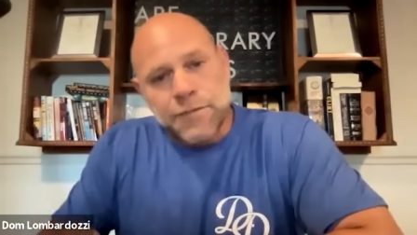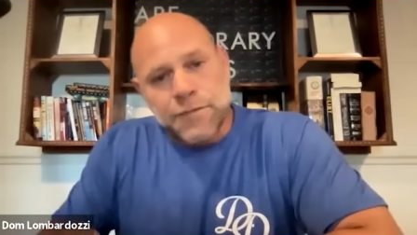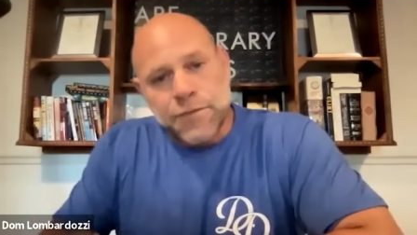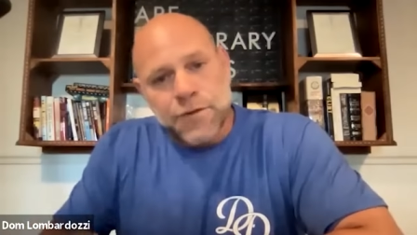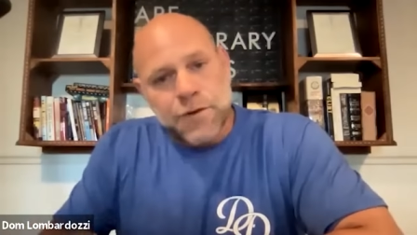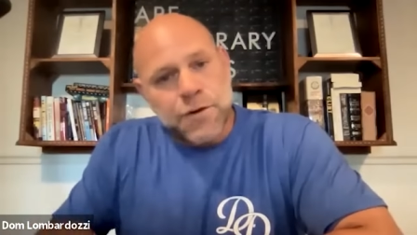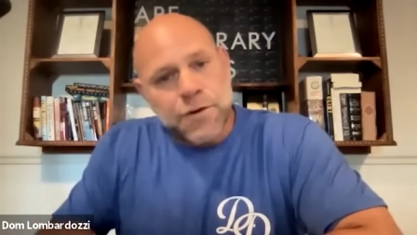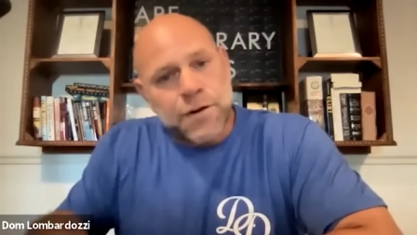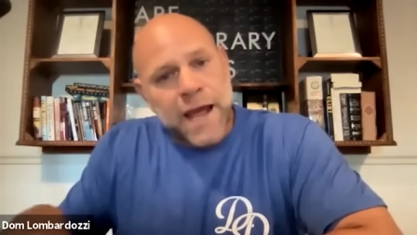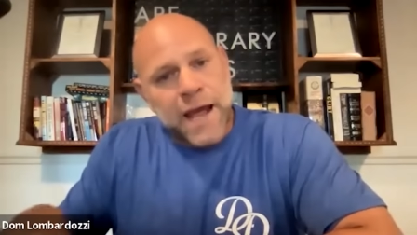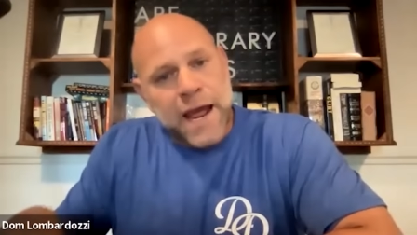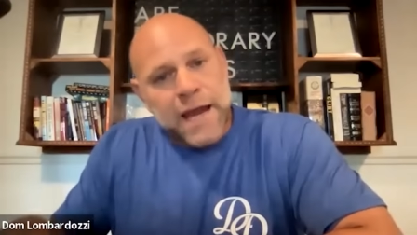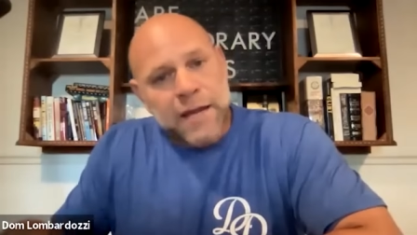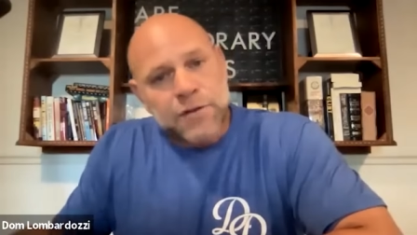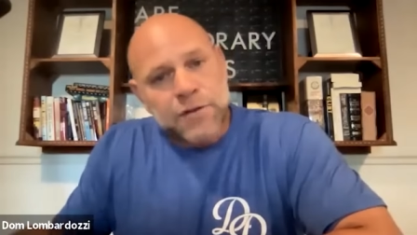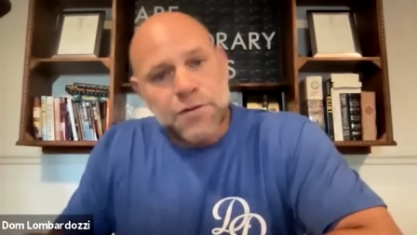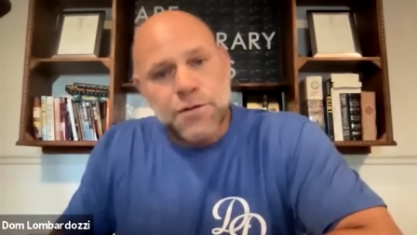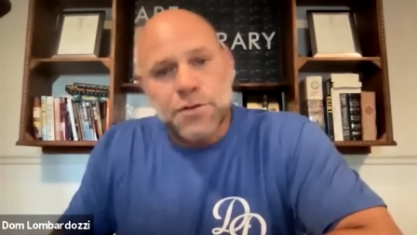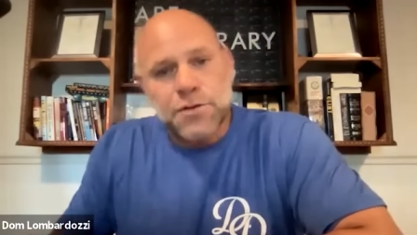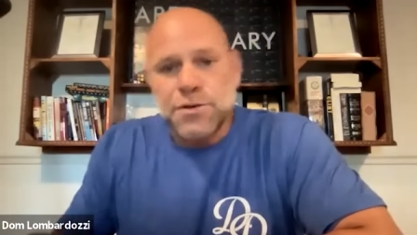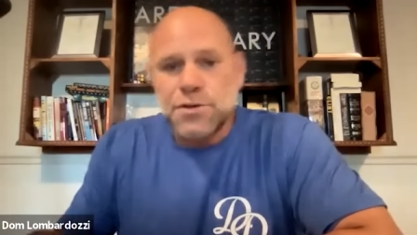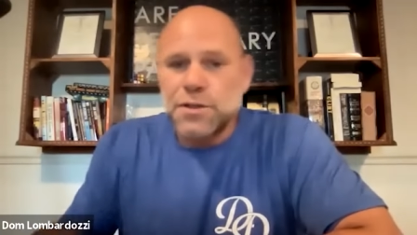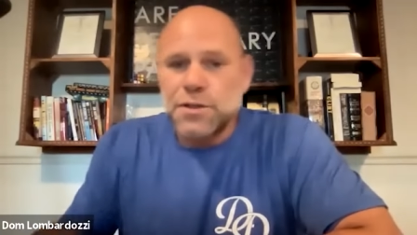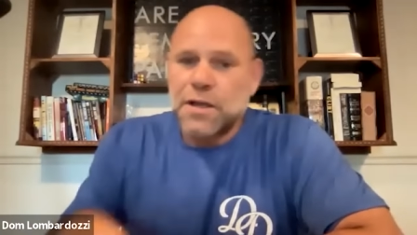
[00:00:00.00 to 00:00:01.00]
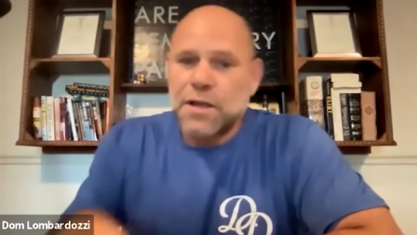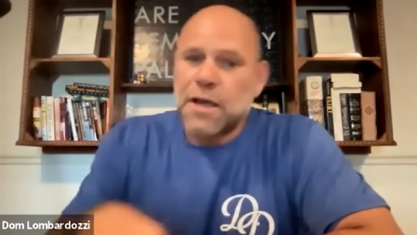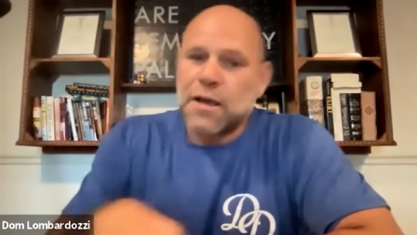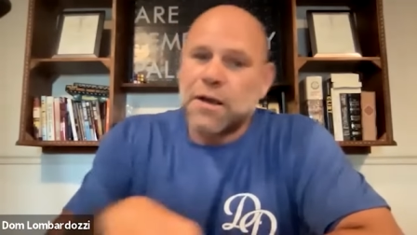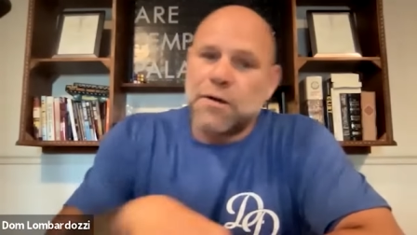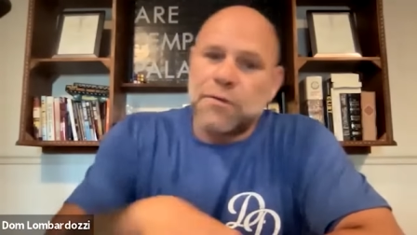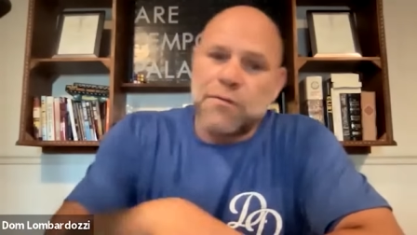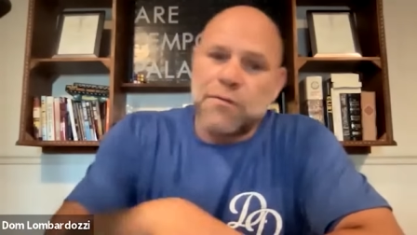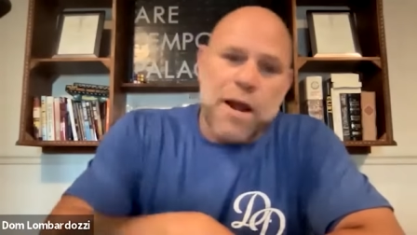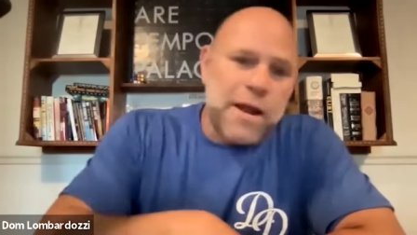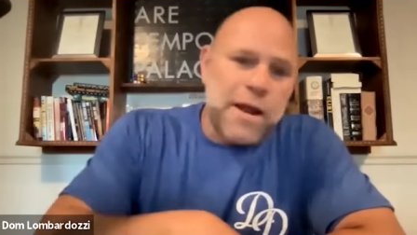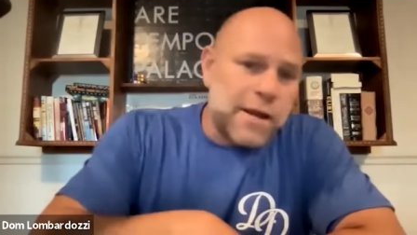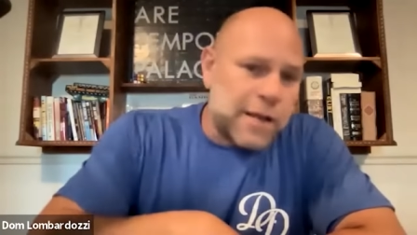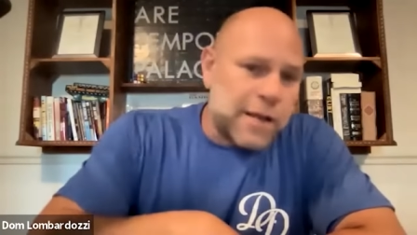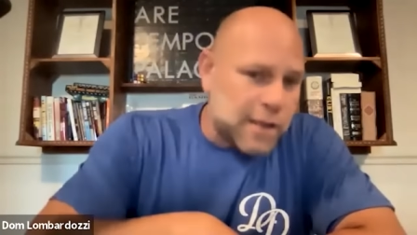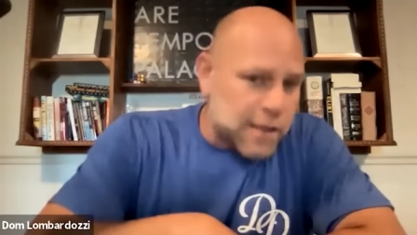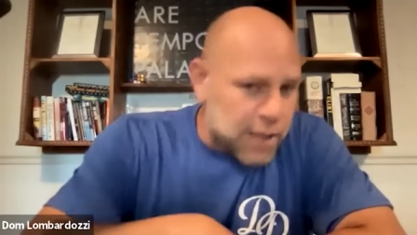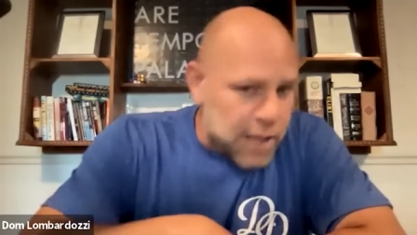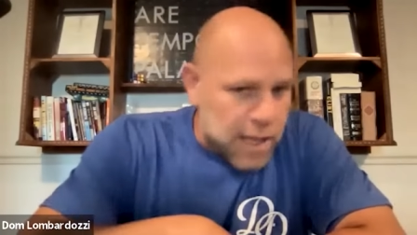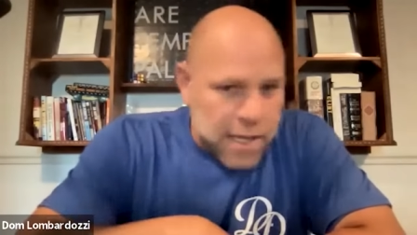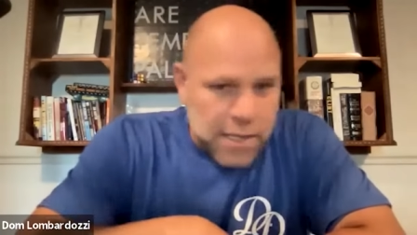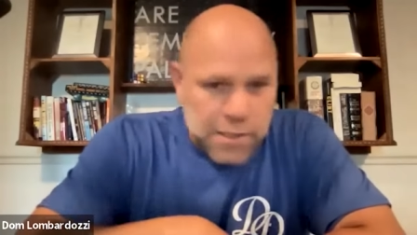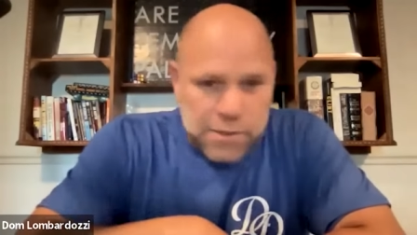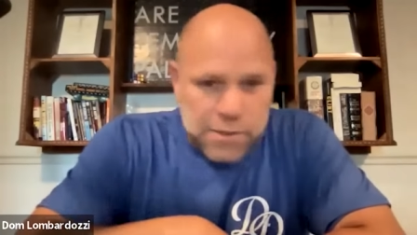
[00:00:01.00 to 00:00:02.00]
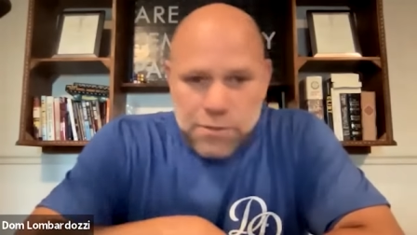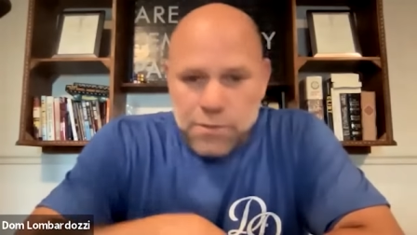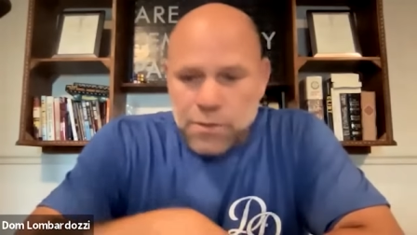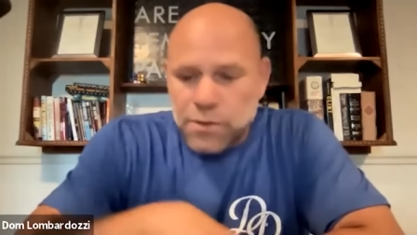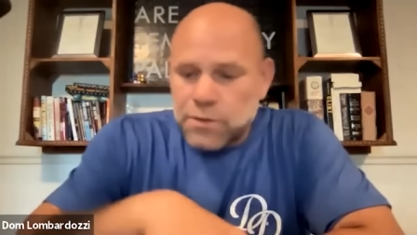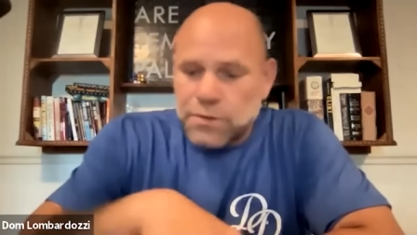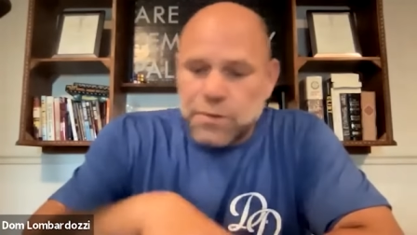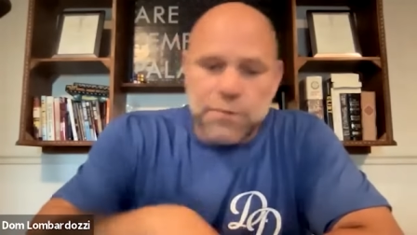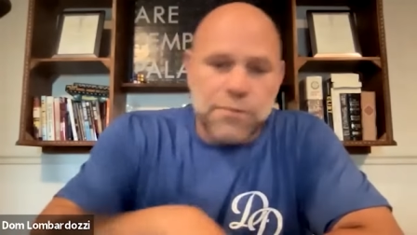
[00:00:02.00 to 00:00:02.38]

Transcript: If you're an actor, you should take a writing class or a